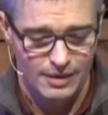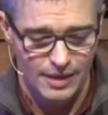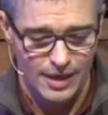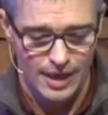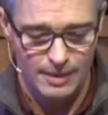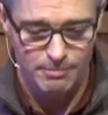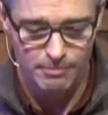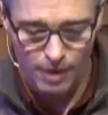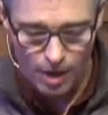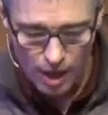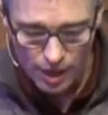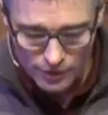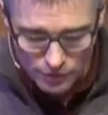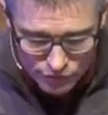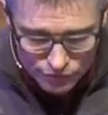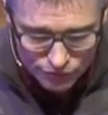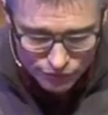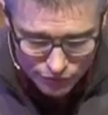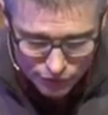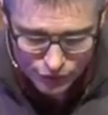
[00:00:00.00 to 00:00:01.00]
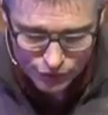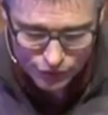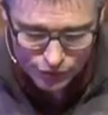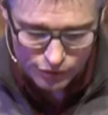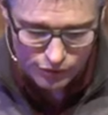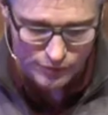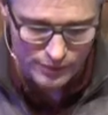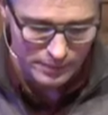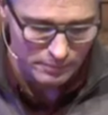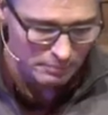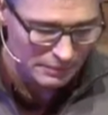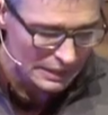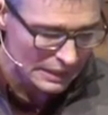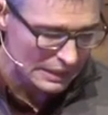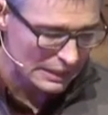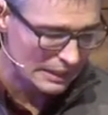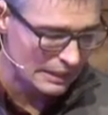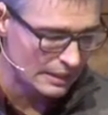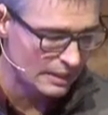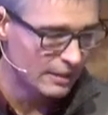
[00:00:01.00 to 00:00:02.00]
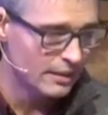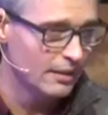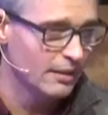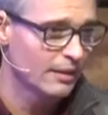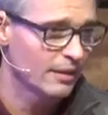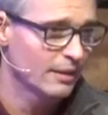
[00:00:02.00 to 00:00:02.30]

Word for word: and modeled for you and me